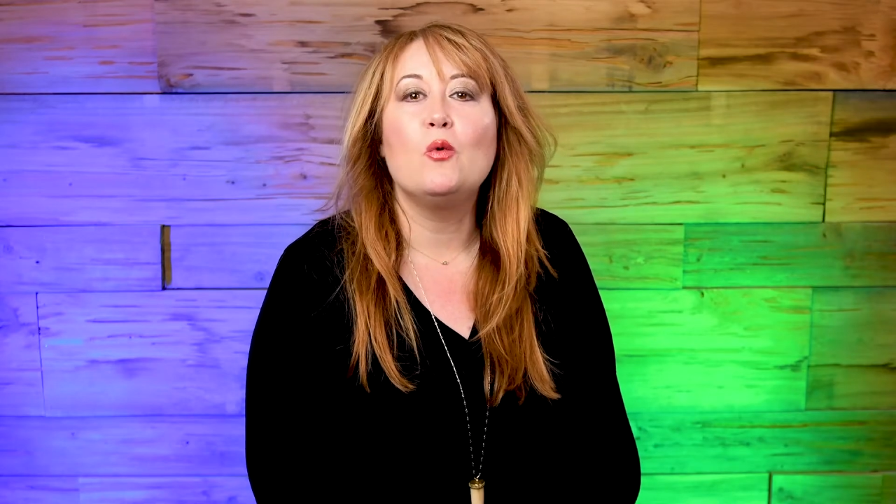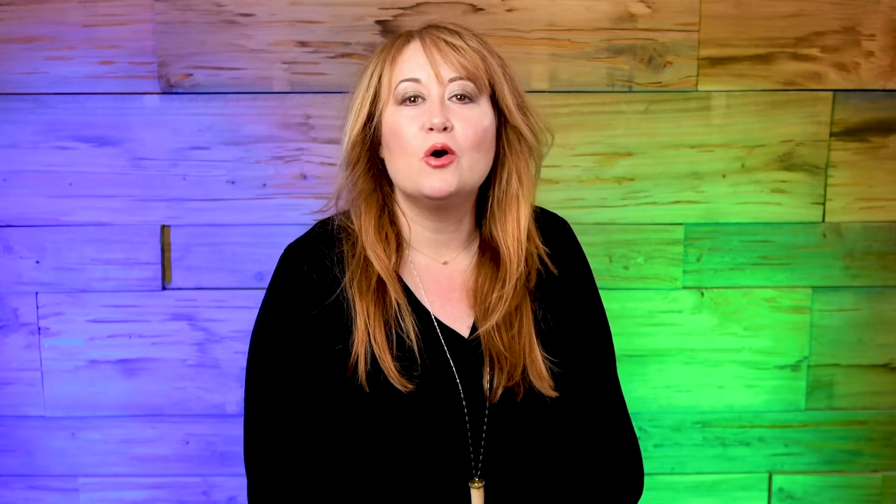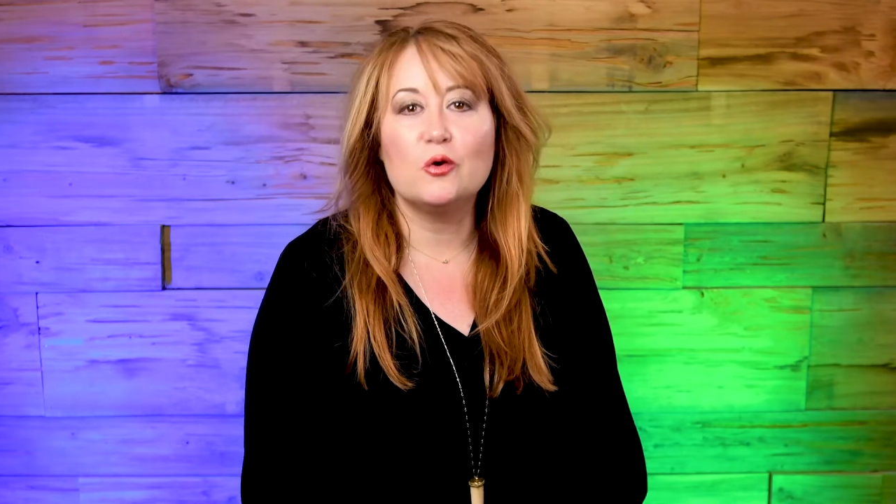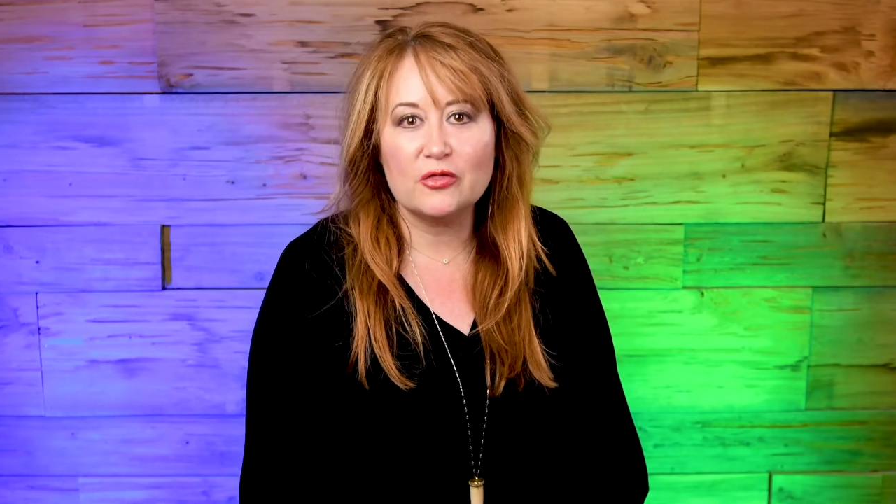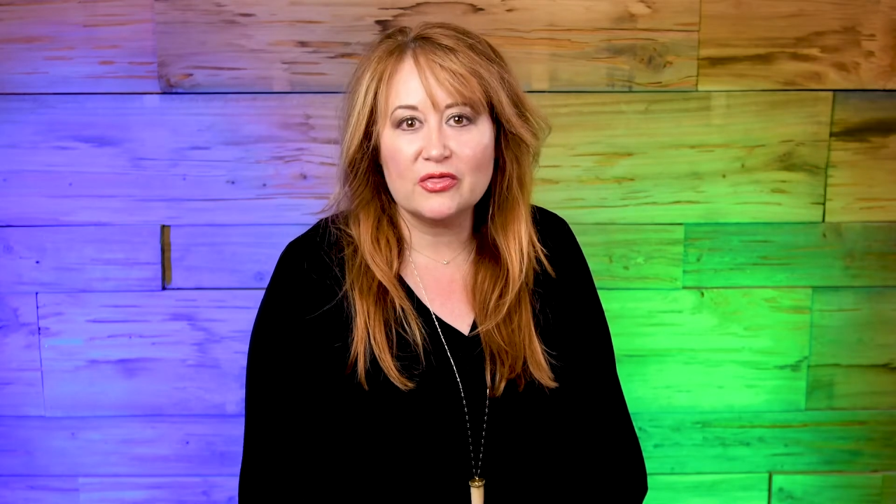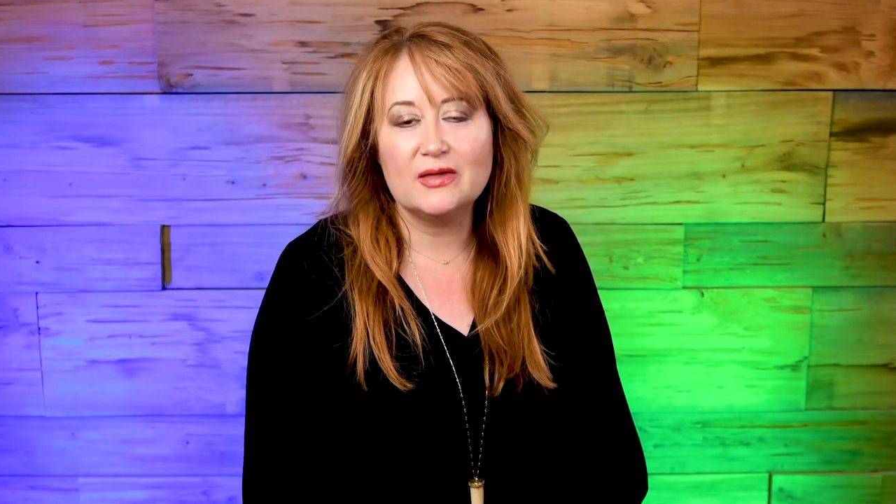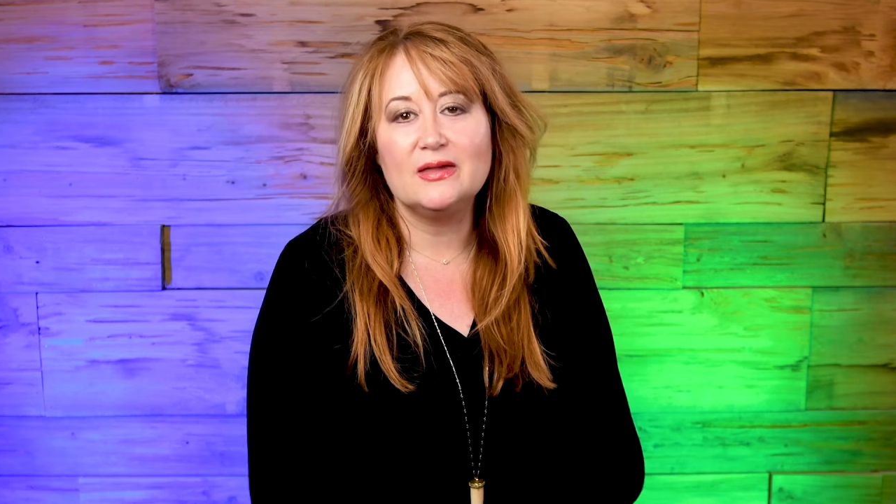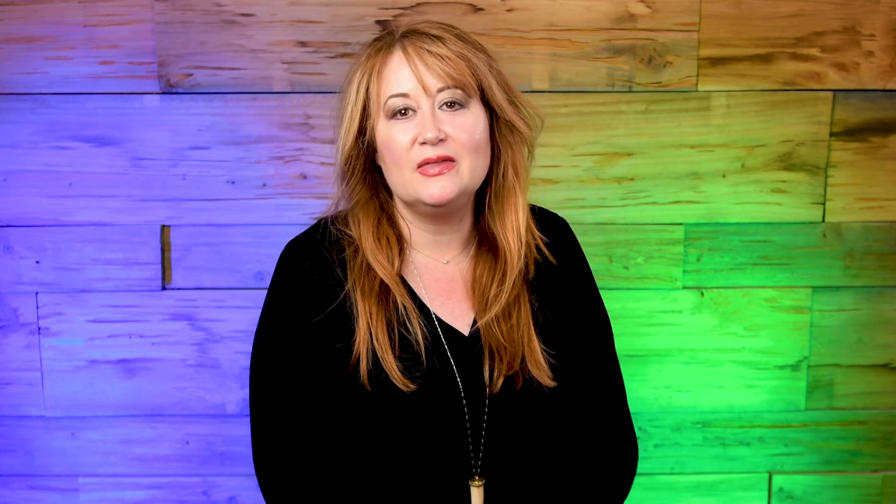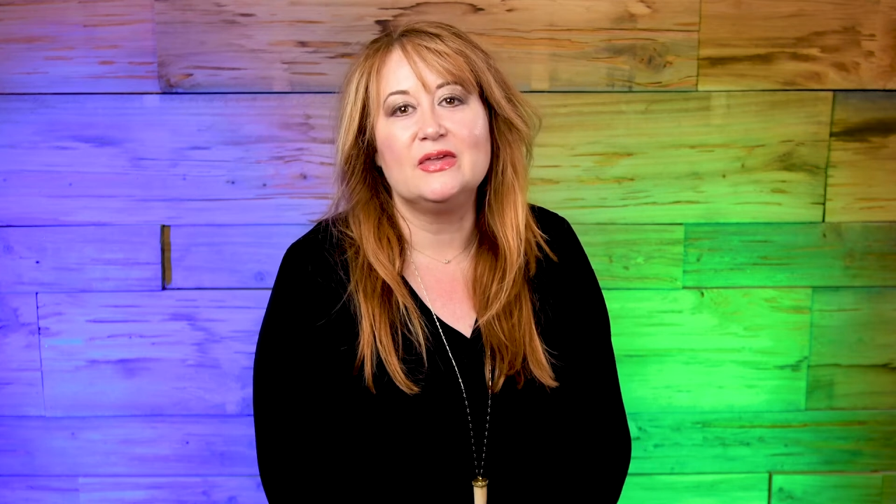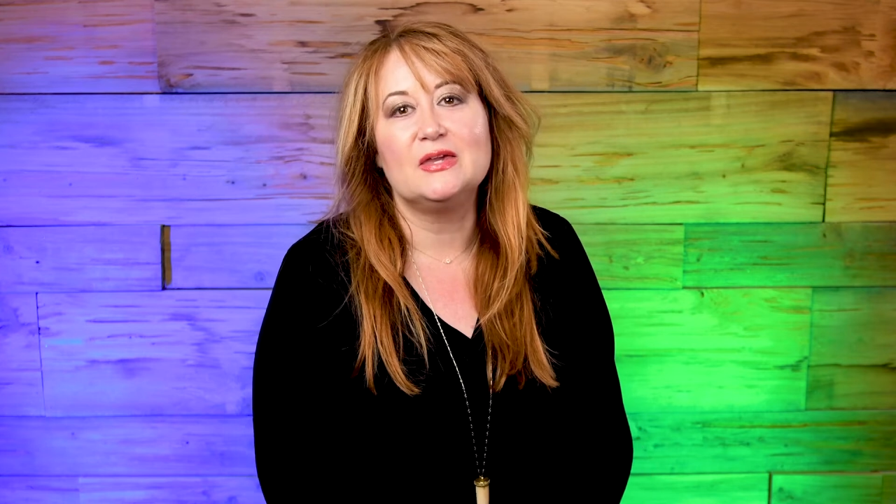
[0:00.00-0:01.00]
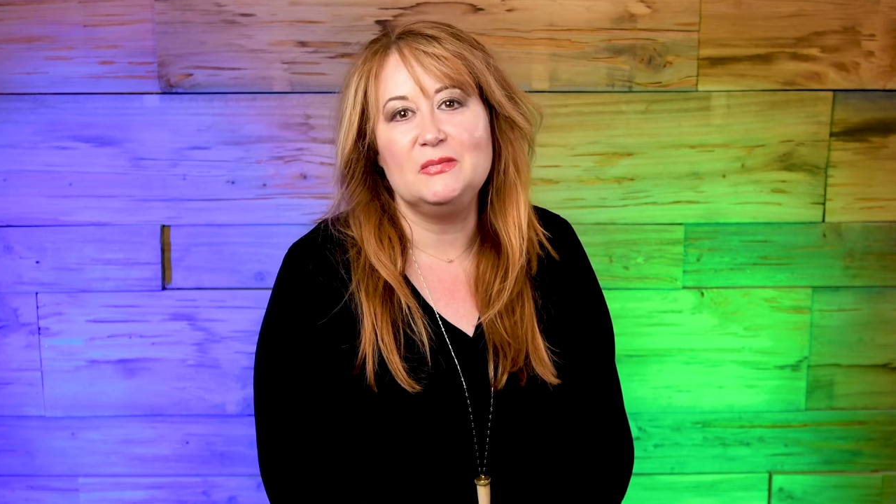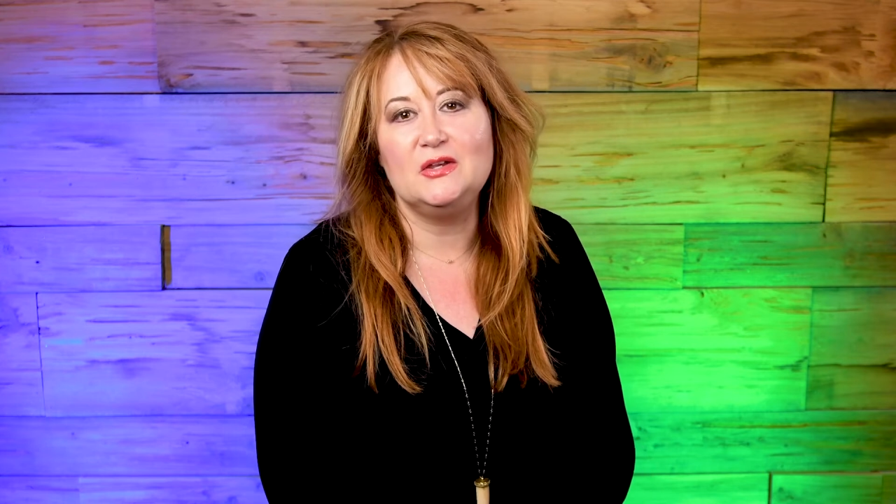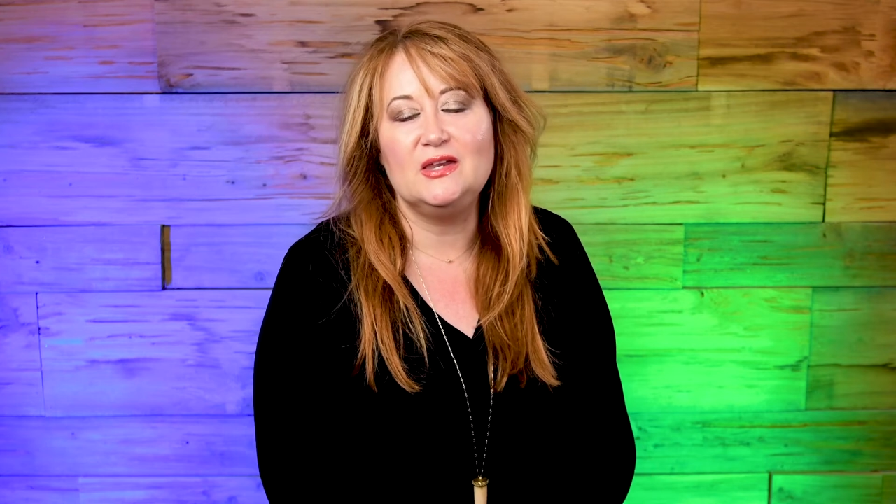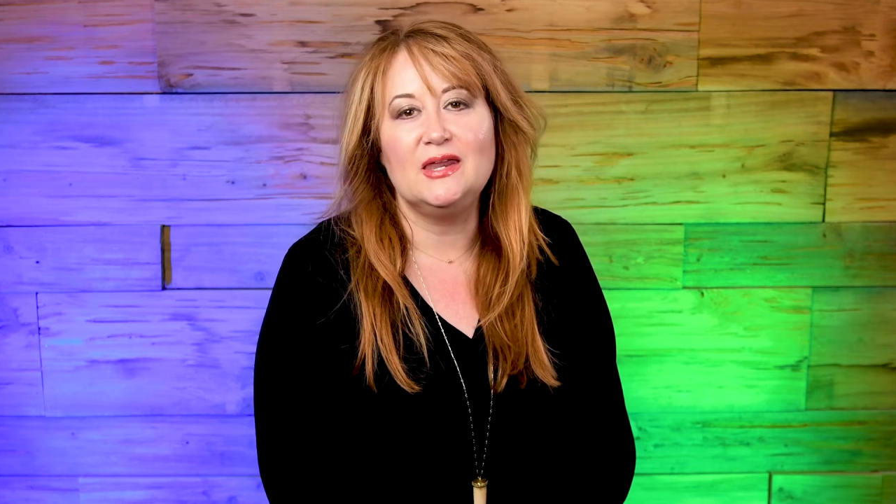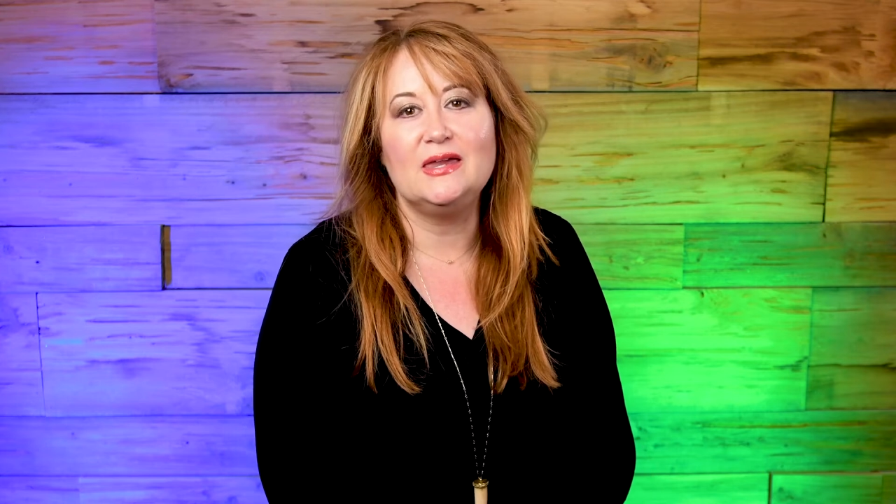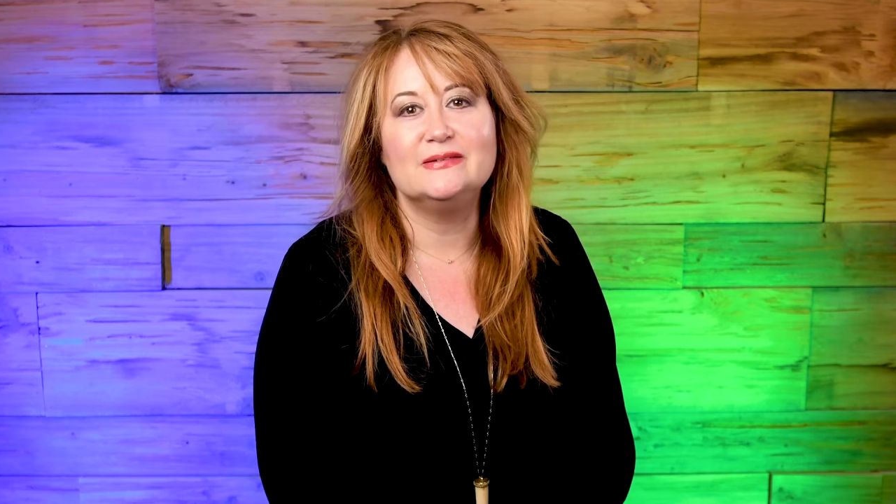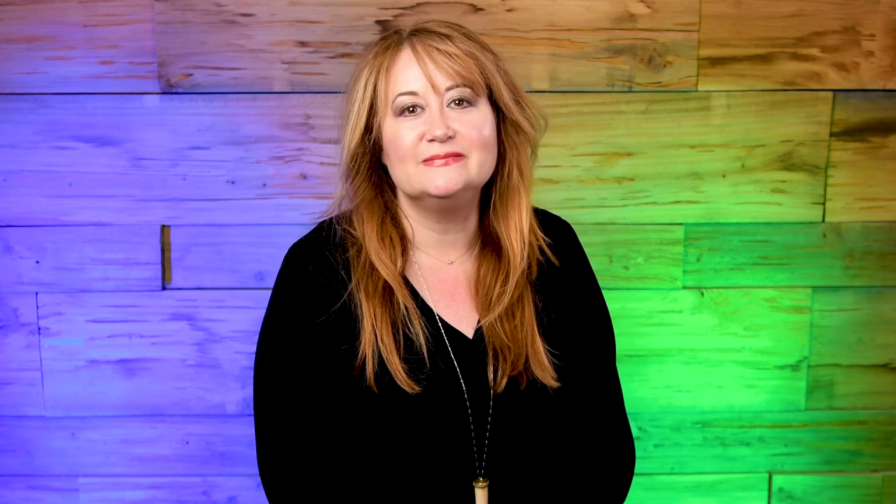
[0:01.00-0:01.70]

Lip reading: worth in the community.